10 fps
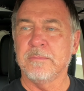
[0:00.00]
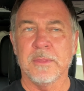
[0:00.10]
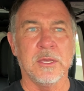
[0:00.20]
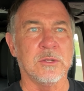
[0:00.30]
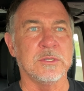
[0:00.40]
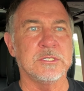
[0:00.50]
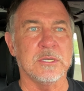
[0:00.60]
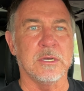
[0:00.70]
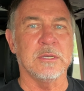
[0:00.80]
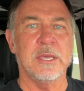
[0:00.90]
This
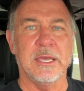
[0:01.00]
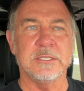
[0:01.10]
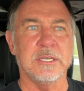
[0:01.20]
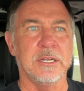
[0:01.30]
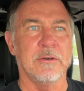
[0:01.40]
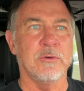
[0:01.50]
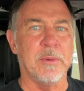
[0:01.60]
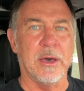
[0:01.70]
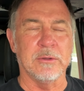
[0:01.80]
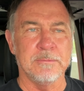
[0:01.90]
can't say enough
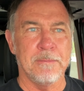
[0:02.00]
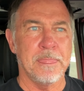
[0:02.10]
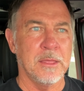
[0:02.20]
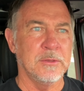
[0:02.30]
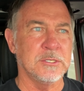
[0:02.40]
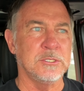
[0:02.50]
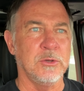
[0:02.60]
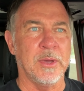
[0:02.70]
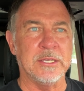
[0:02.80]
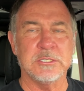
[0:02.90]
about this
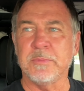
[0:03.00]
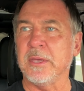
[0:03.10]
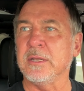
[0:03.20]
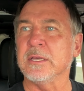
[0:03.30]
new 8-speed.